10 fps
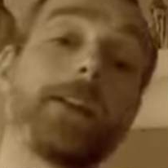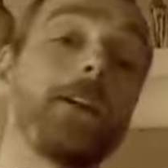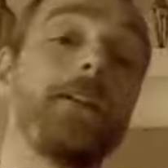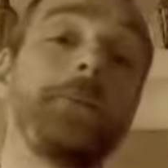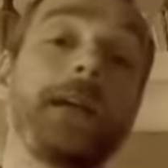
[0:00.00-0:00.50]
in
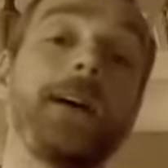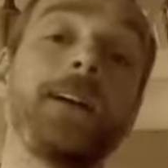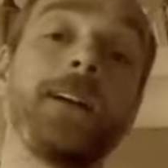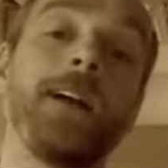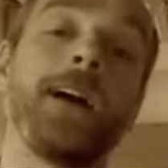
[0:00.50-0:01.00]
Colombia.
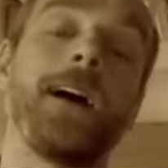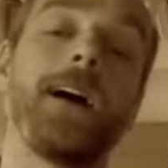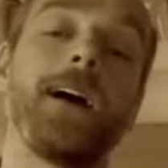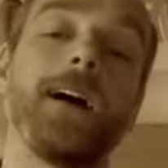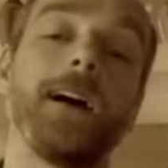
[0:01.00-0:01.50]

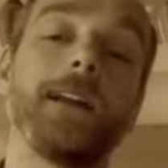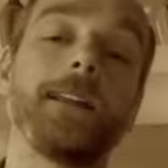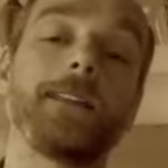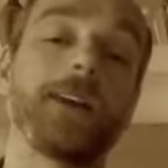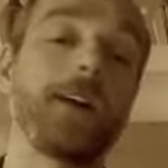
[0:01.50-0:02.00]

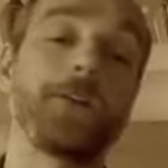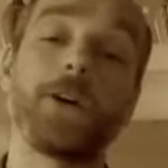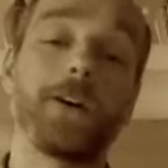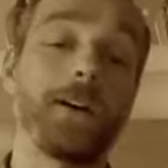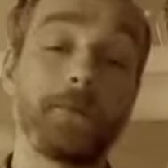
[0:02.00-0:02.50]
And I've
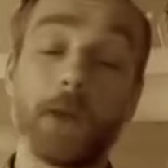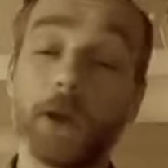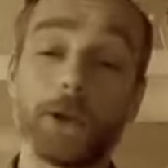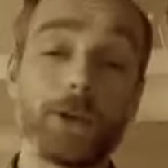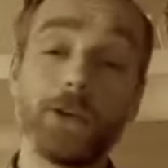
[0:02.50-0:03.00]
got a
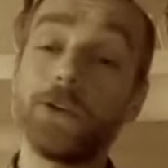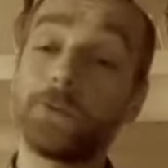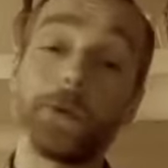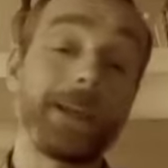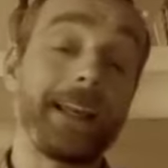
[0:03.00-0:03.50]

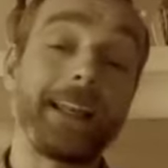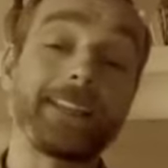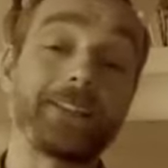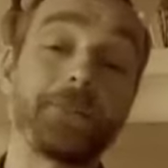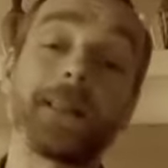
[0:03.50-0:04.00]
huge bucket
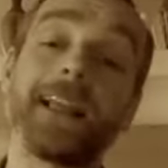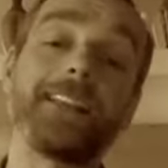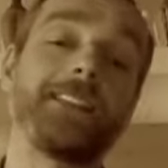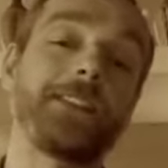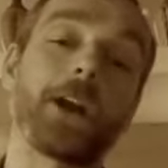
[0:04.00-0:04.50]
list of
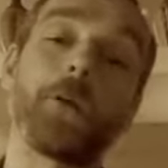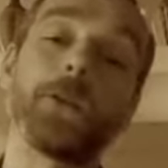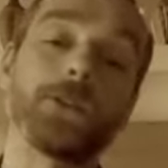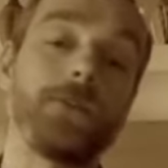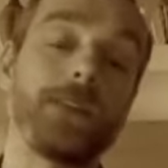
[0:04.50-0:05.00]
places that I
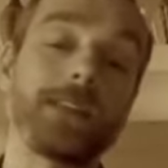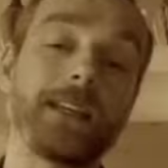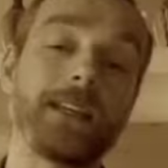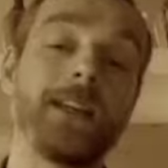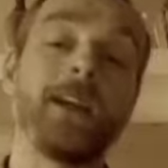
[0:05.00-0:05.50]
want to
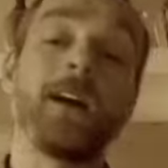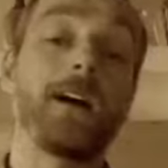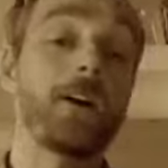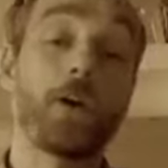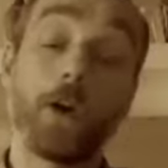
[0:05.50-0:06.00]
visit.
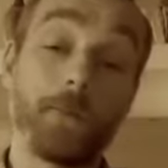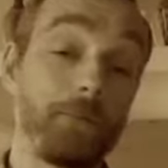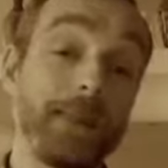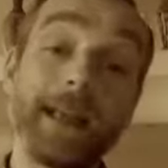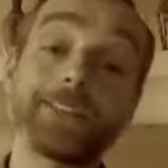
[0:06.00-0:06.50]

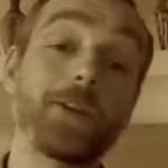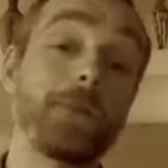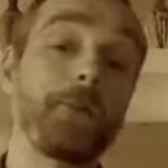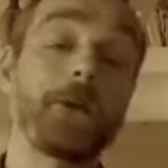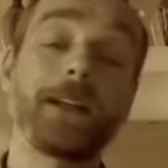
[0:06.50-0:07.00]
Next on
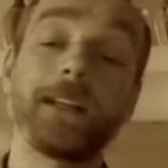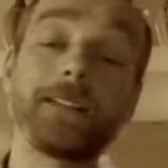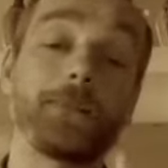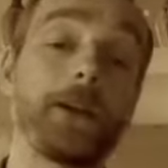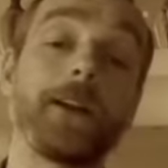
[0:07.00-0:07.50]
my bucket
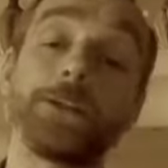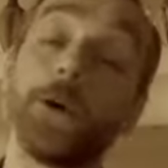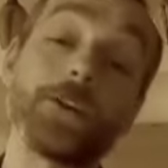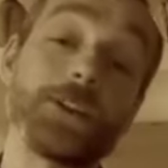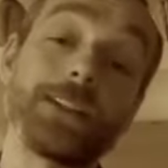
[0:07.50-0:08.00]
list, we're going to
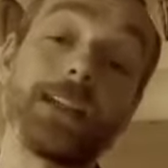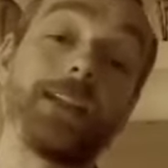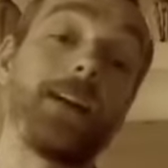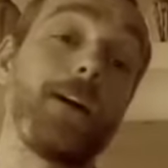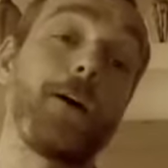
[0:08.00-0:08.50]

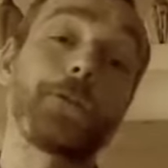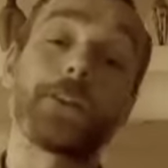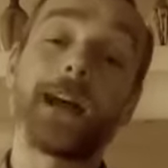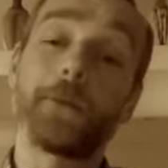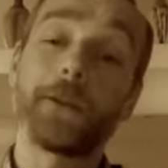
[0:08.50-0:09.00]
Argentina. After
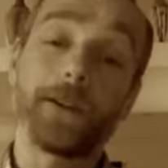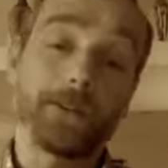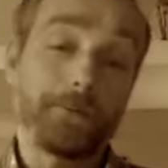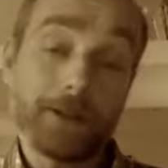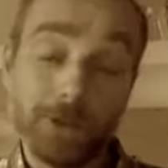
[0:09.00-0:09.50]
that, we're going
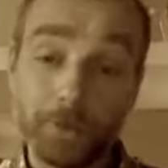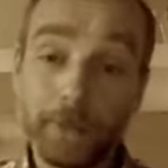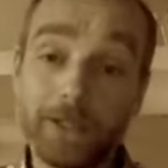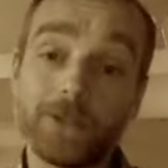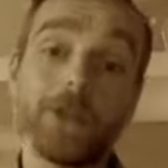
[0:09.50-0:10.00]
to Machu
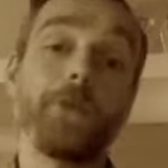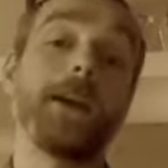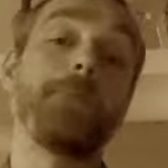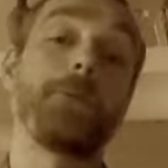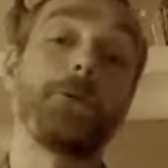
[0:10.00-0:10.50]
Picchu
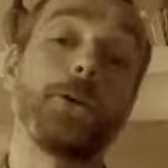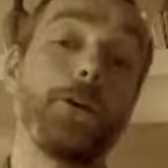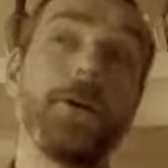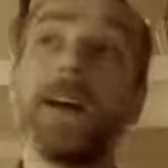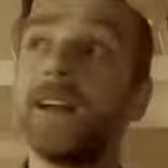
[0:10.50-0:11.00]
in
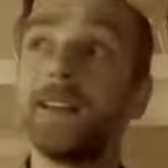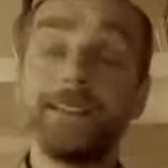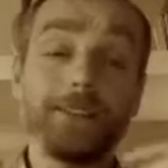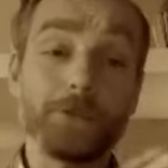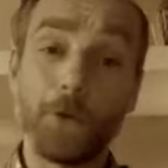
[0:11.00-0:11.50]
Peru.
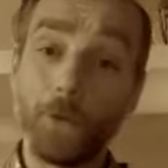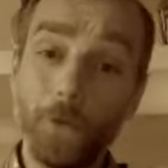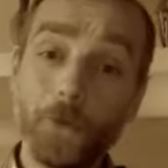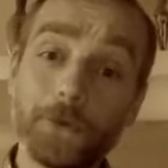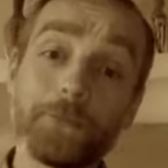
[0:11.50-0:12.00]
This is an
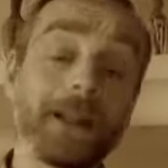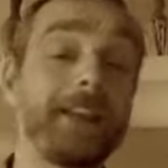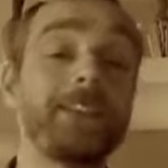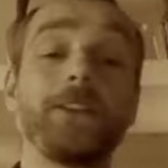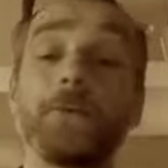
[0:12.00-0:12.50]
awesome
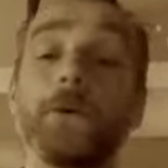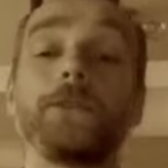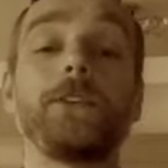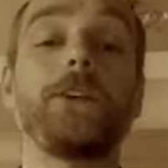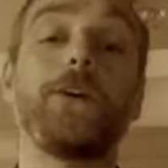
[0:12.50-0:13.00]
place in the
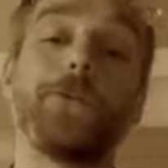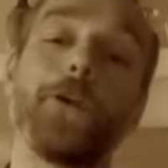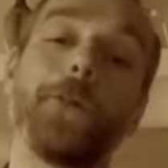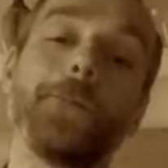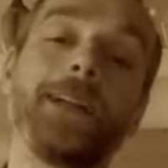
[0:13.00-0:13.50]
world to go
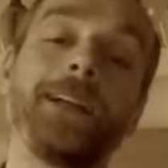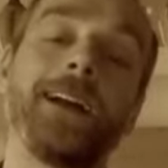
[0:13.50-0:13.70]
from.